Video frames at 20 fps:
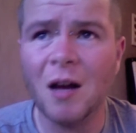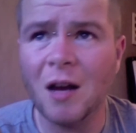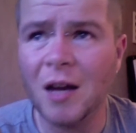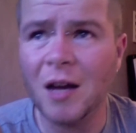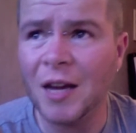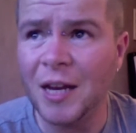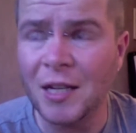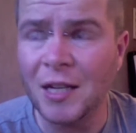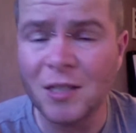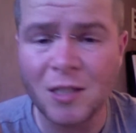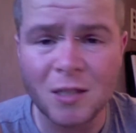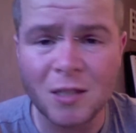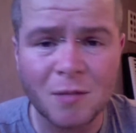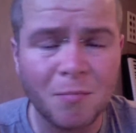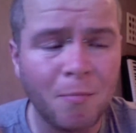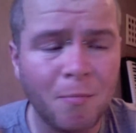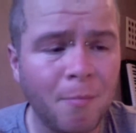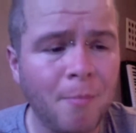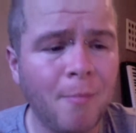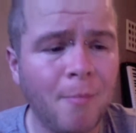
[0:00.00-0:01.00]
He's as
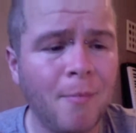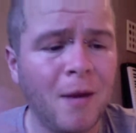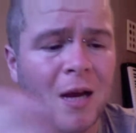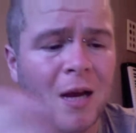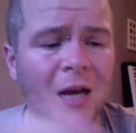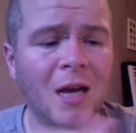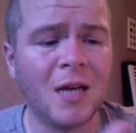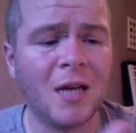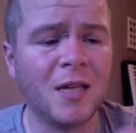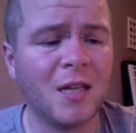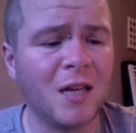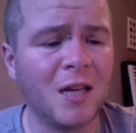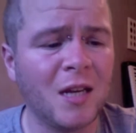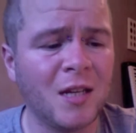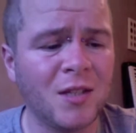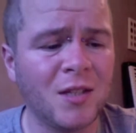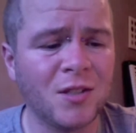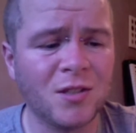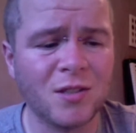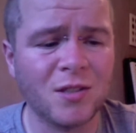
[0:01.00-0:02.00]
mad
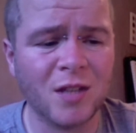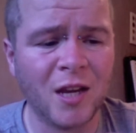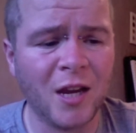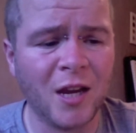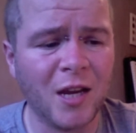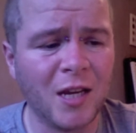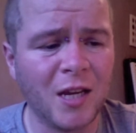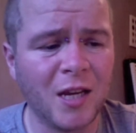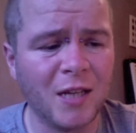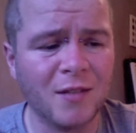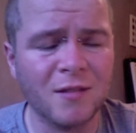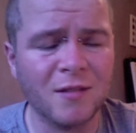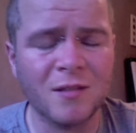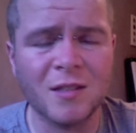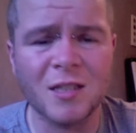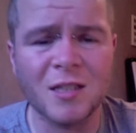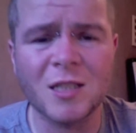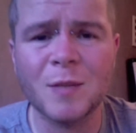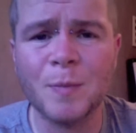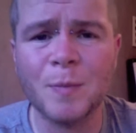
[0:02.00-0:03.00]
as a
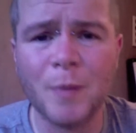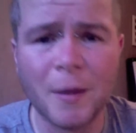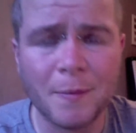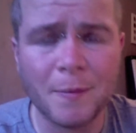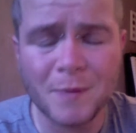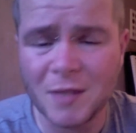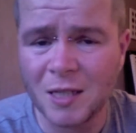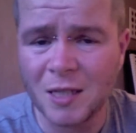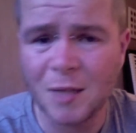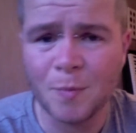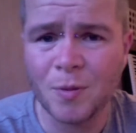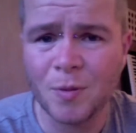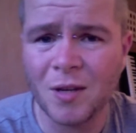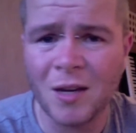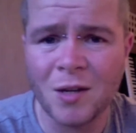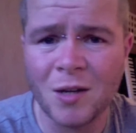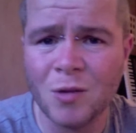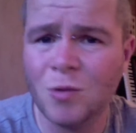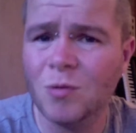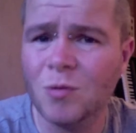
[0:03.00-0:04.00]
dyspeptic
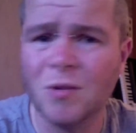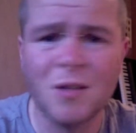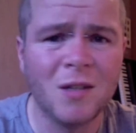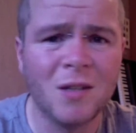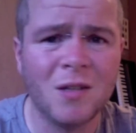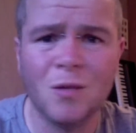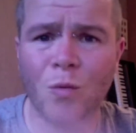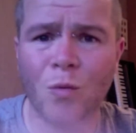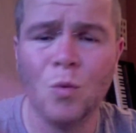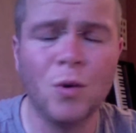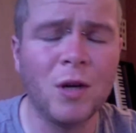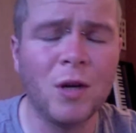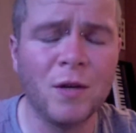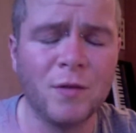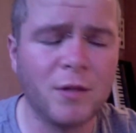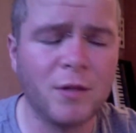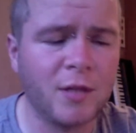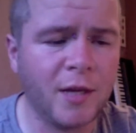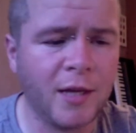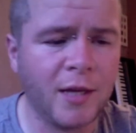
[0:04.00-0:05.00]
piano would ever
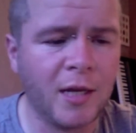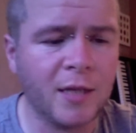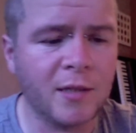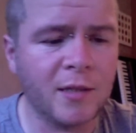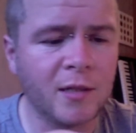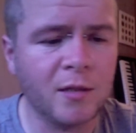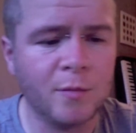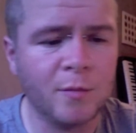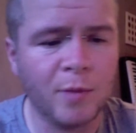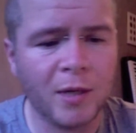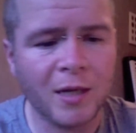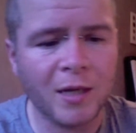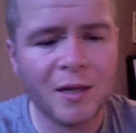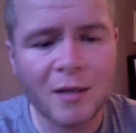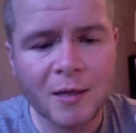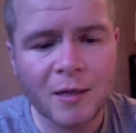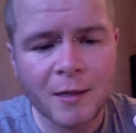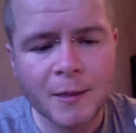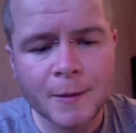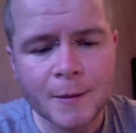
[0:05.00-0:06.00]
take out to the bank
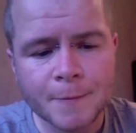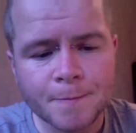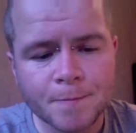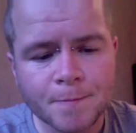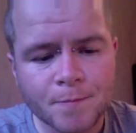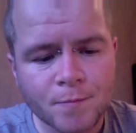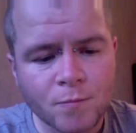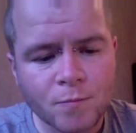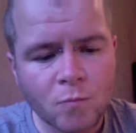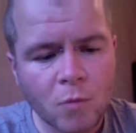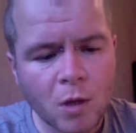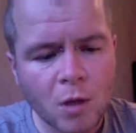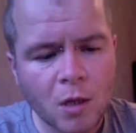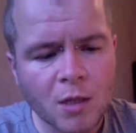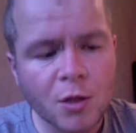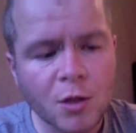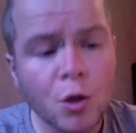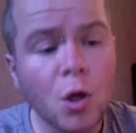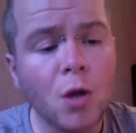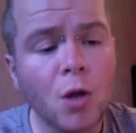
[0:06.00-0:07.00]

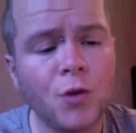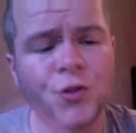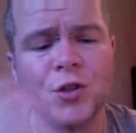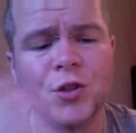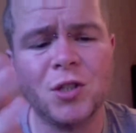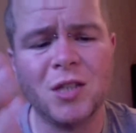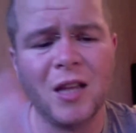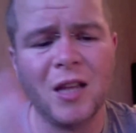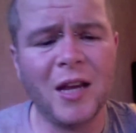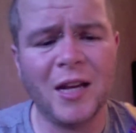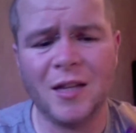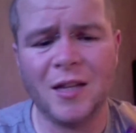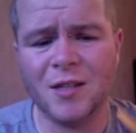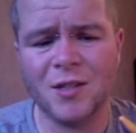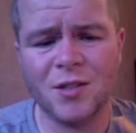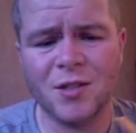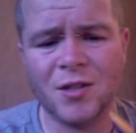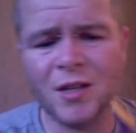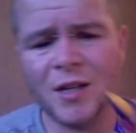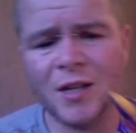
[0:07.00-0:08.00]
just like
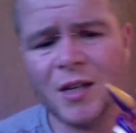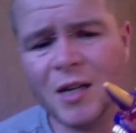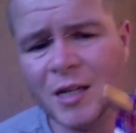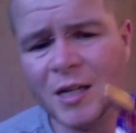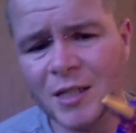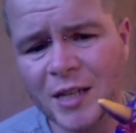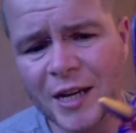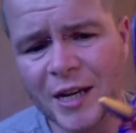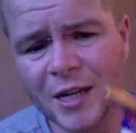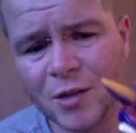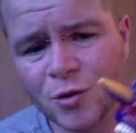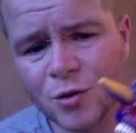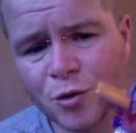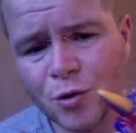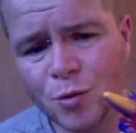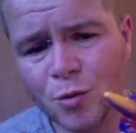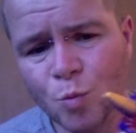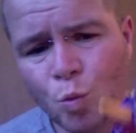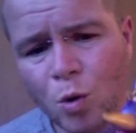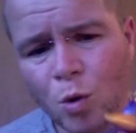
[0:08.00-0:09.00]
this thing, and he can
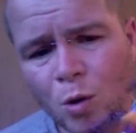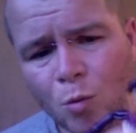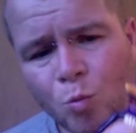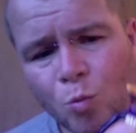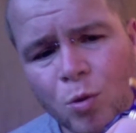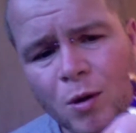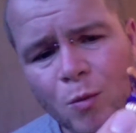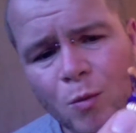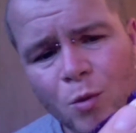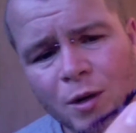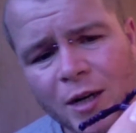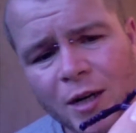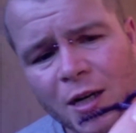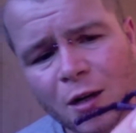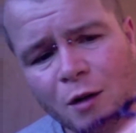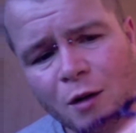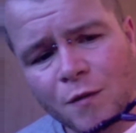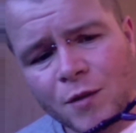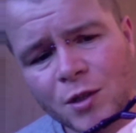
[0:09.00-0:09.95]
do what what, what I love.